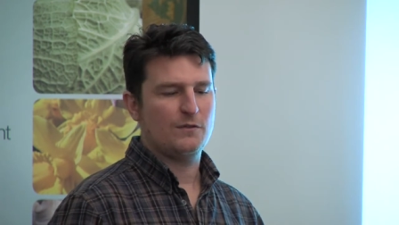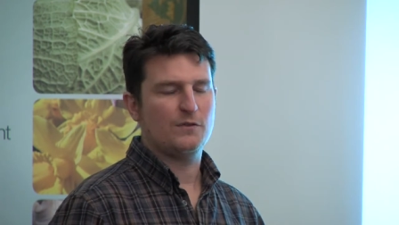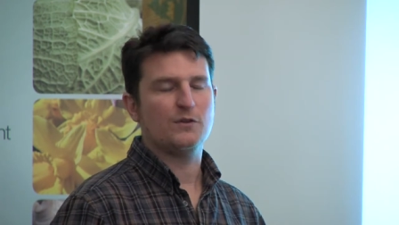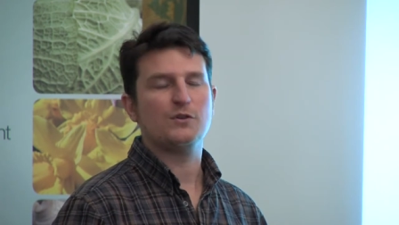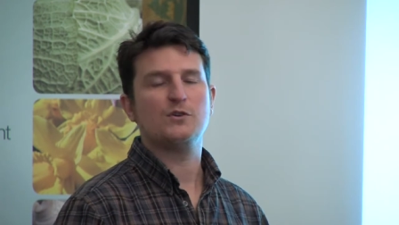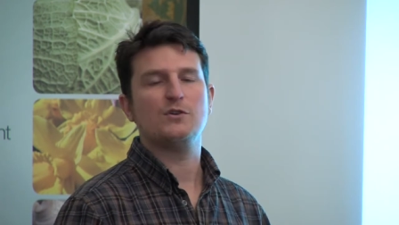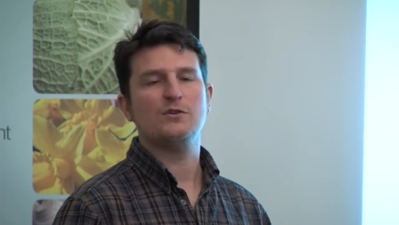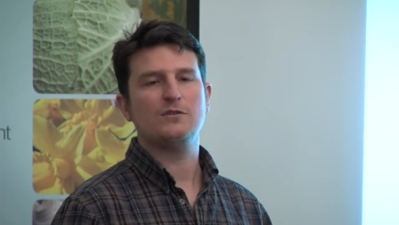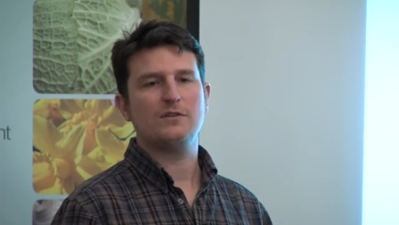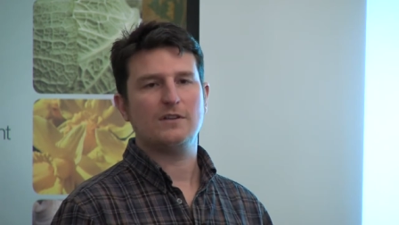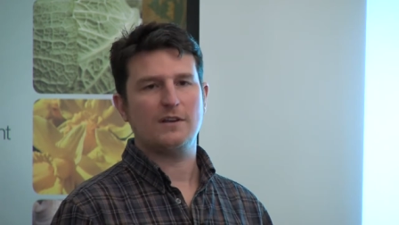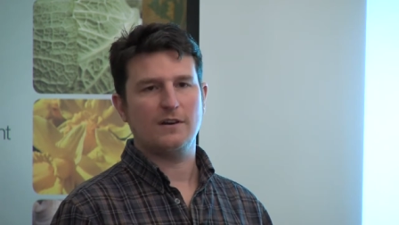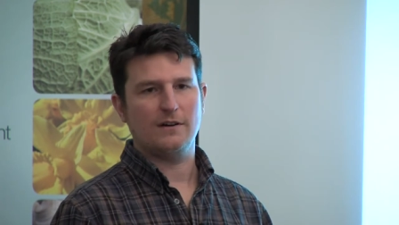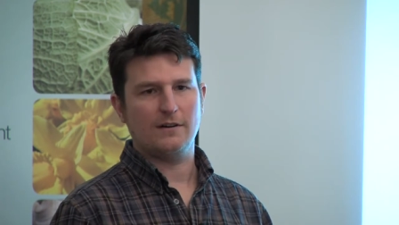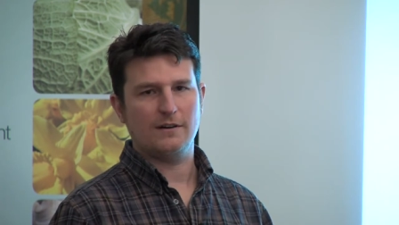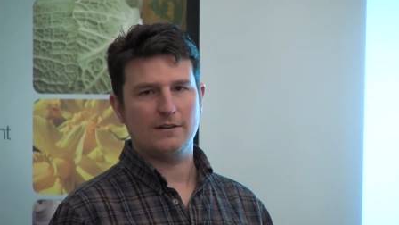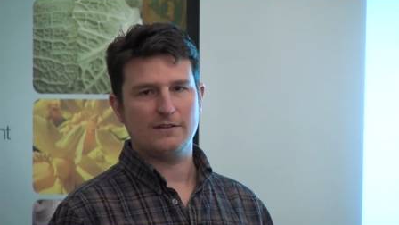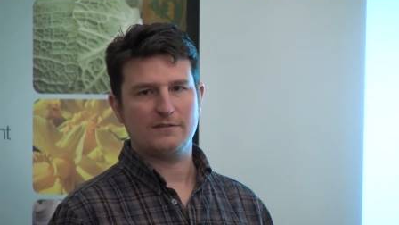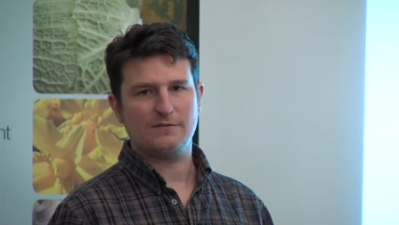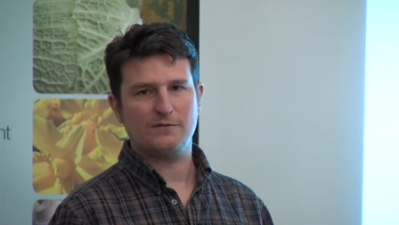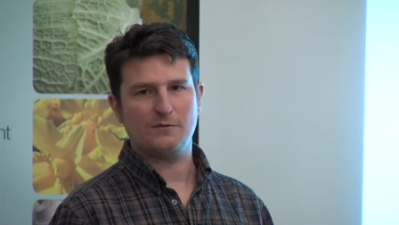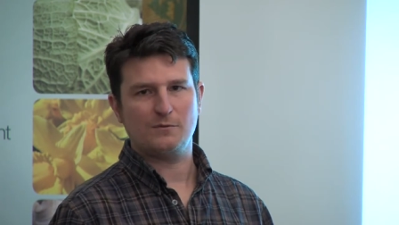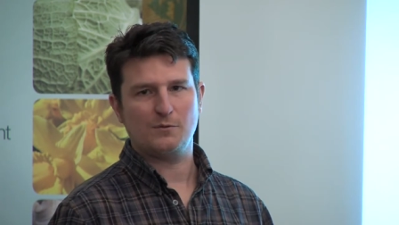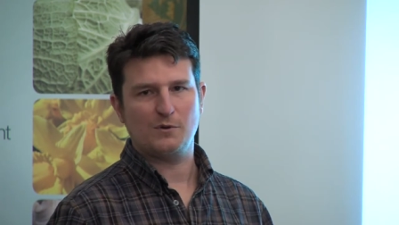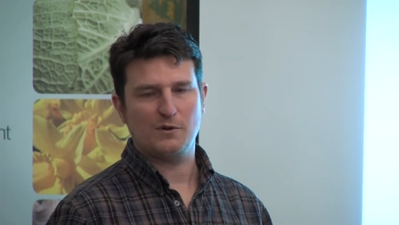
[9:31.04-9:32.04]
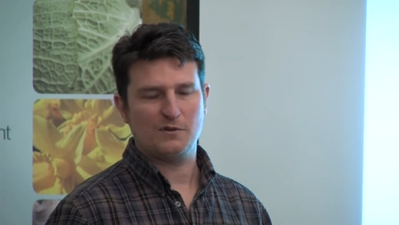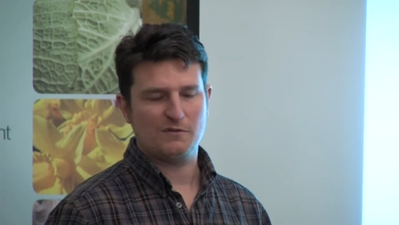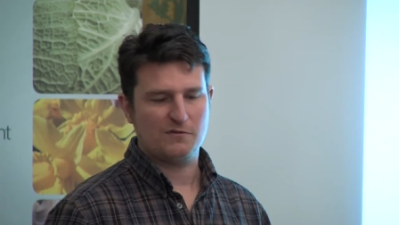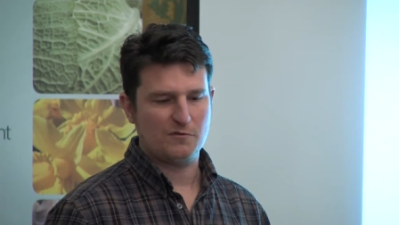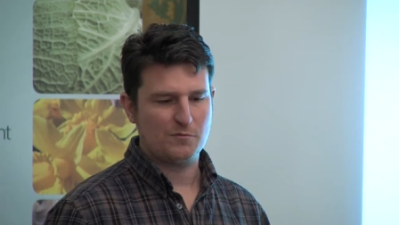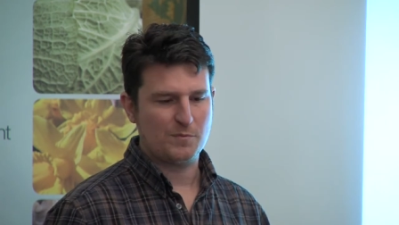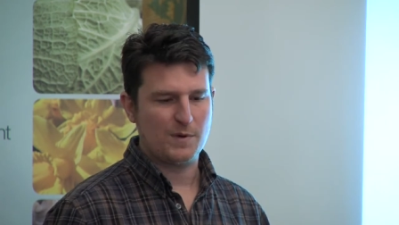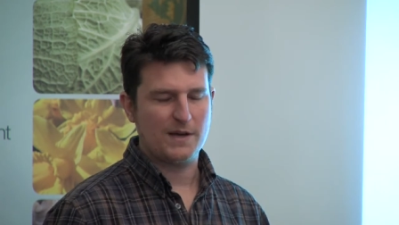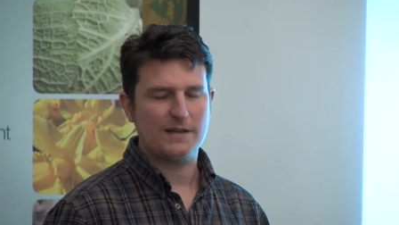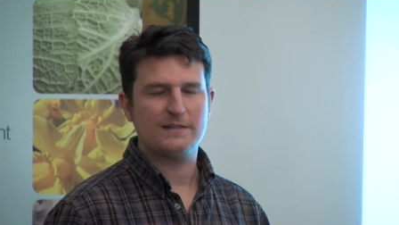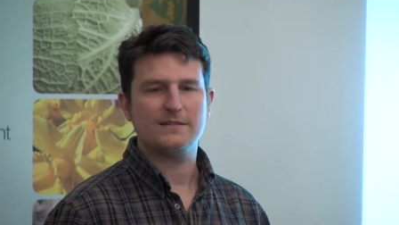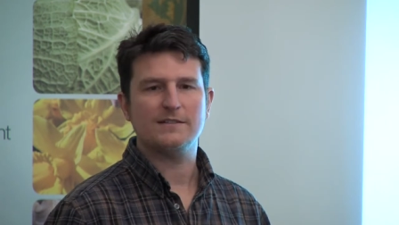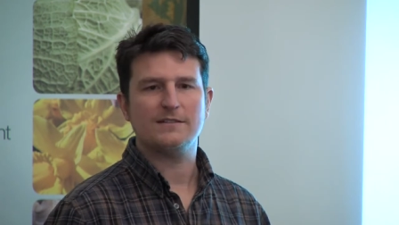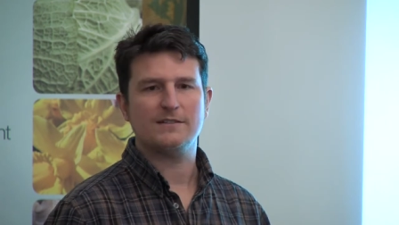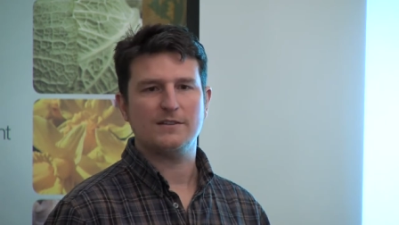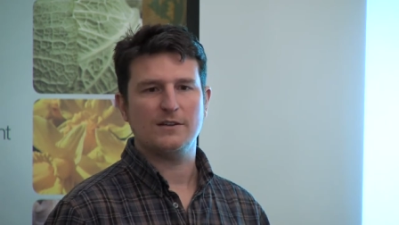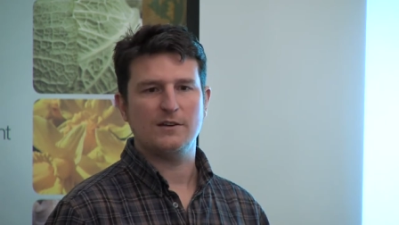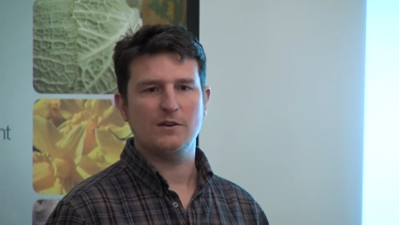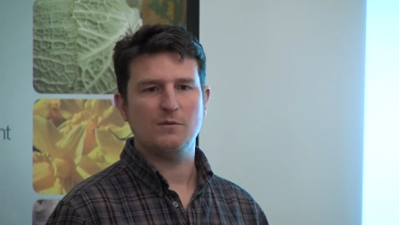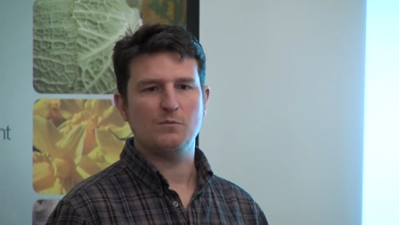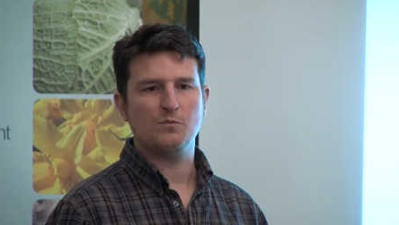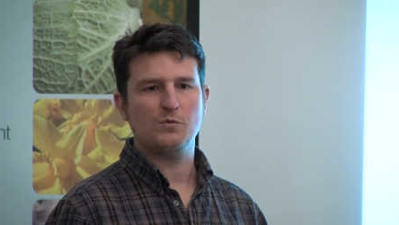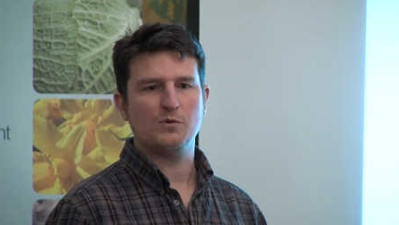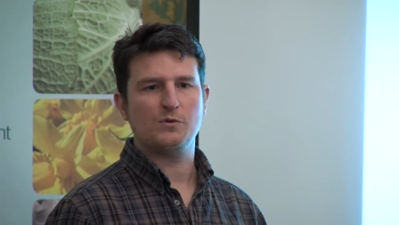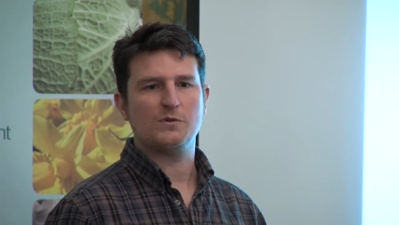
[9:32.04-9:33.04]
good guys, for want of a better
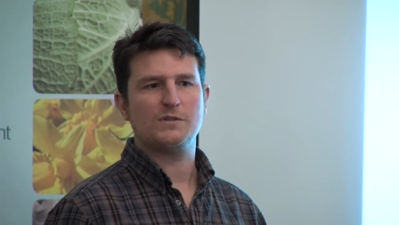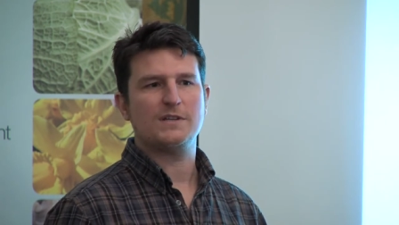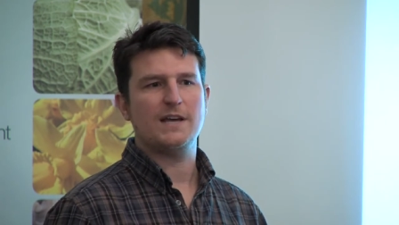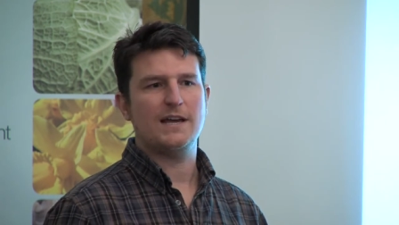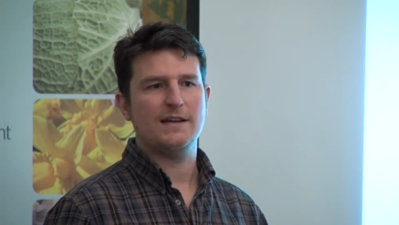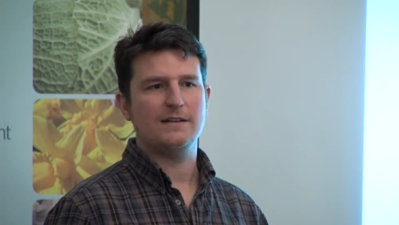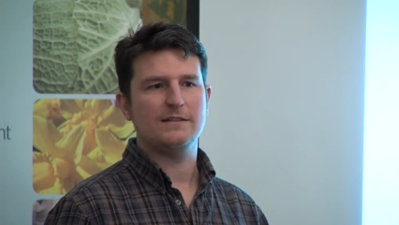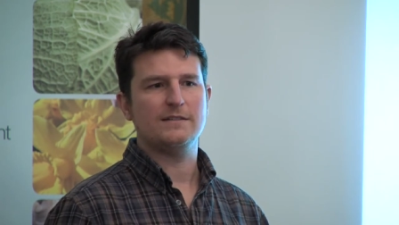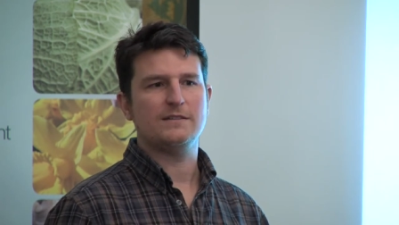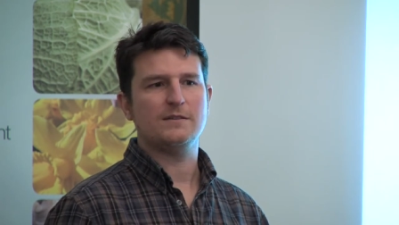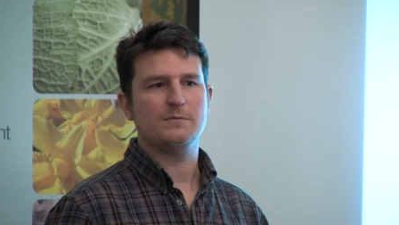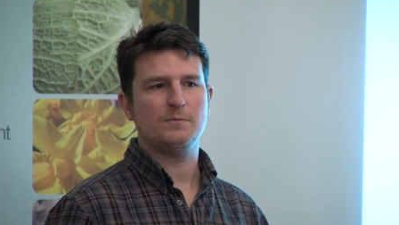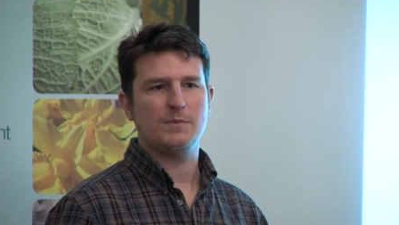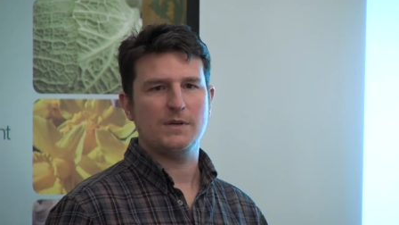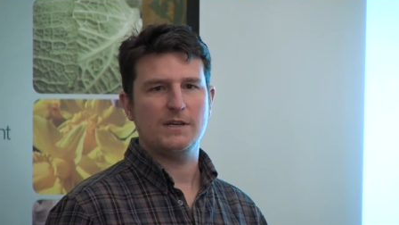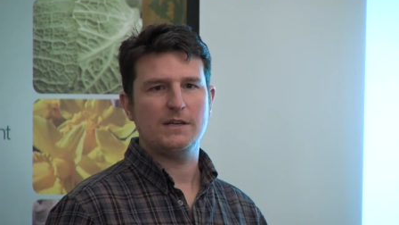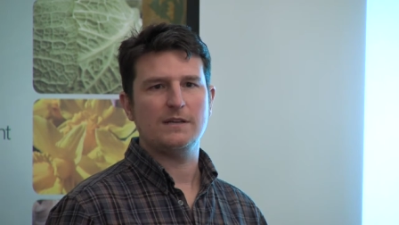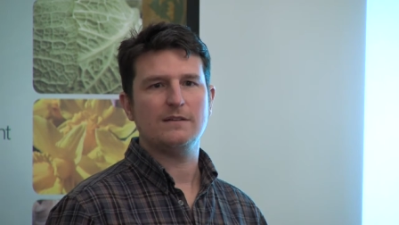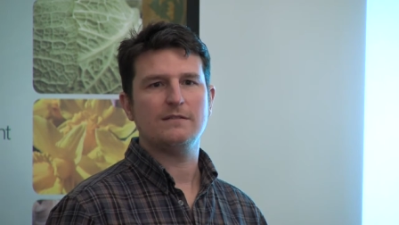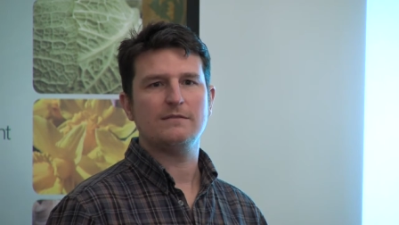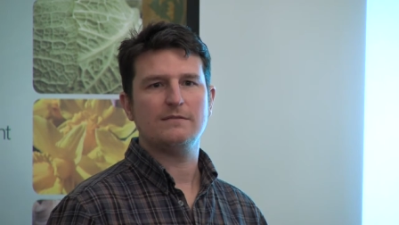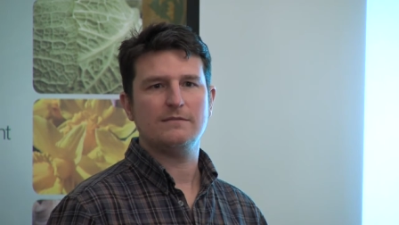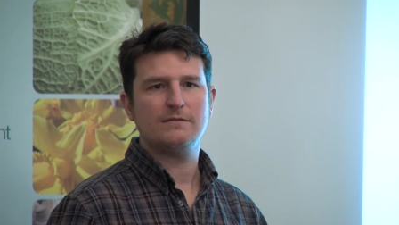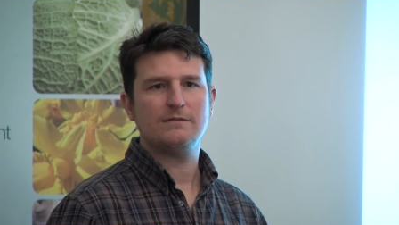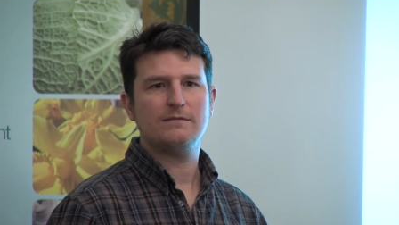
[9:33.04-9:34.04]
term, will tend to be